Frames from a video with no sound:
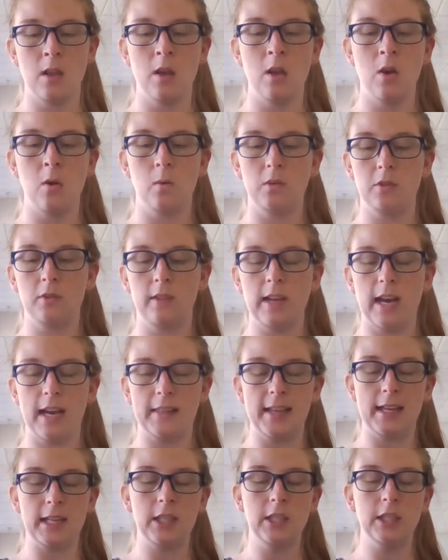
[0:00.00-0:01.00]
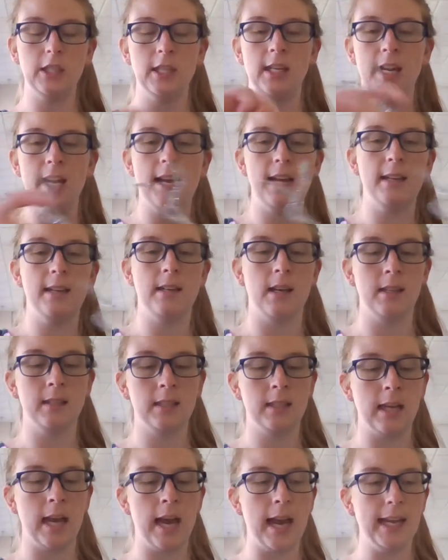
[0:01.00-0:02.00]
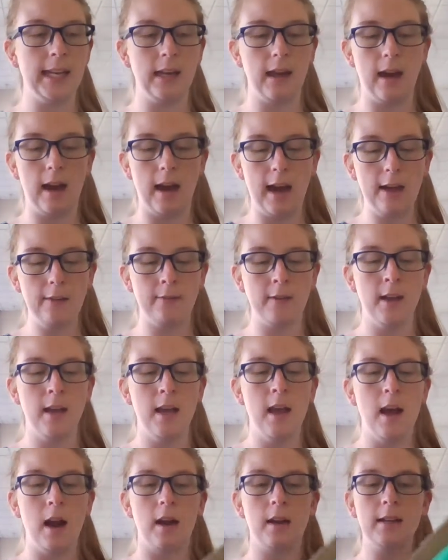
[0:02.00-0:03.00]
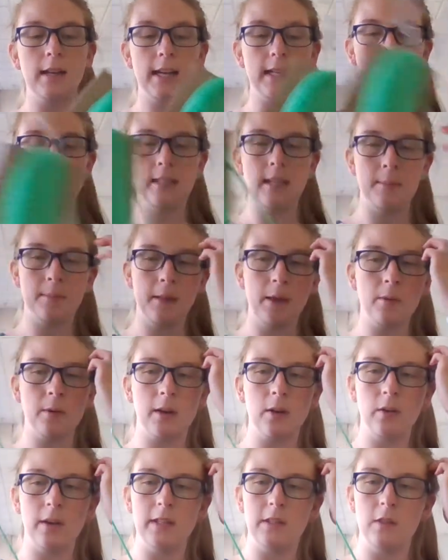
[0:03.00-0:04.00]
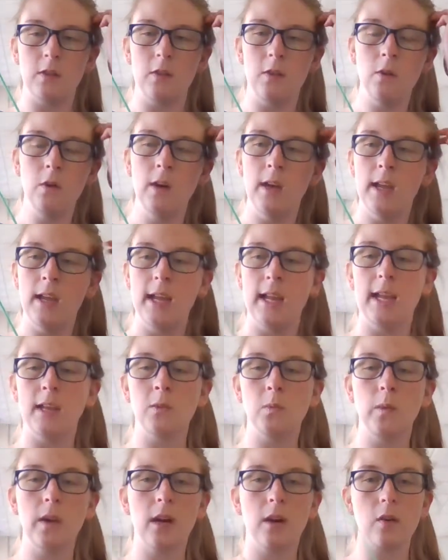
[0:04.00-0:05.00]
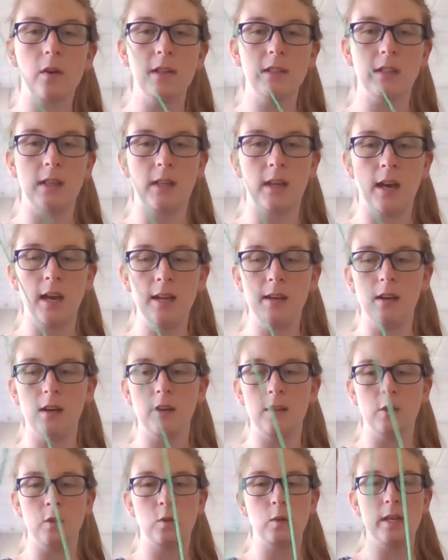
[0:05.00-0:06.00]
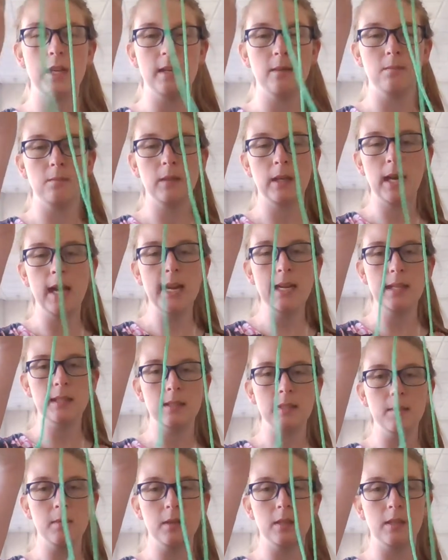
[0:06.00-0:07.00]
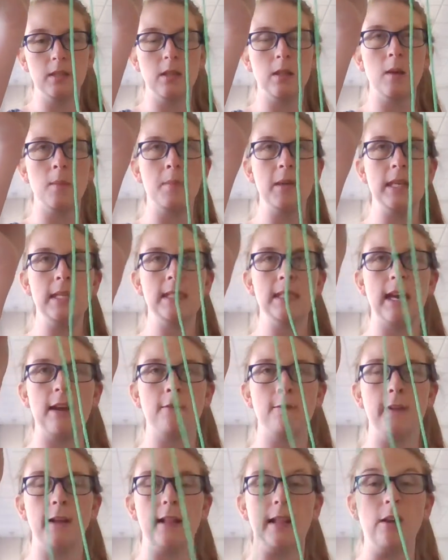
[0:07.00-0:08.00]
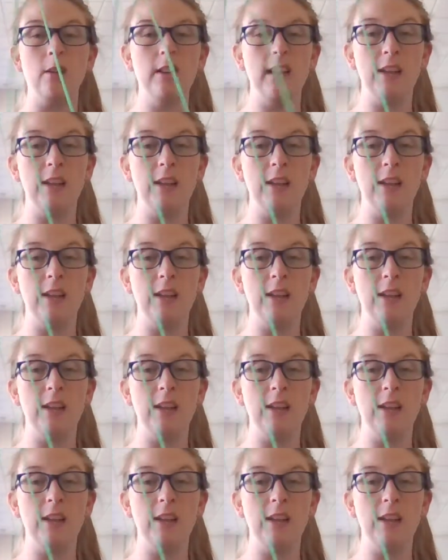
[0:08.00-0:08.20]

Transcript: Once you've got that good and tight off, our next step that we're going to do is we are going to cut our string kind of similar to the piece that fell out.